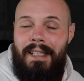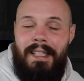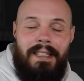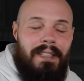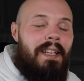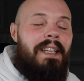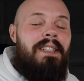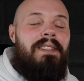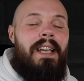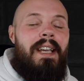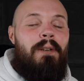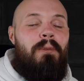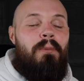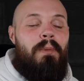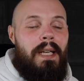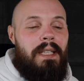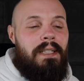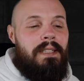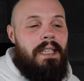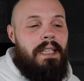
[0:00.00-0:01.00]
it is a
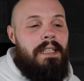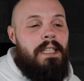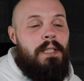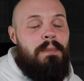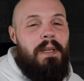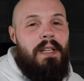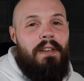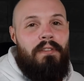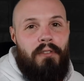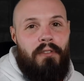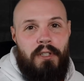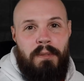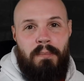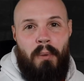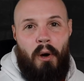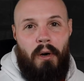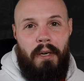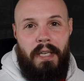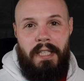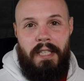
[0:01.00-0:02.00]
risk. And this being first
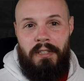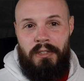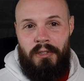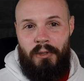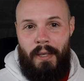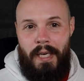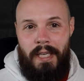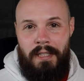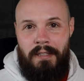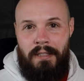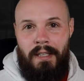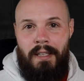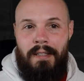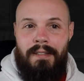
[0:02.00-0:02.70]
party is great.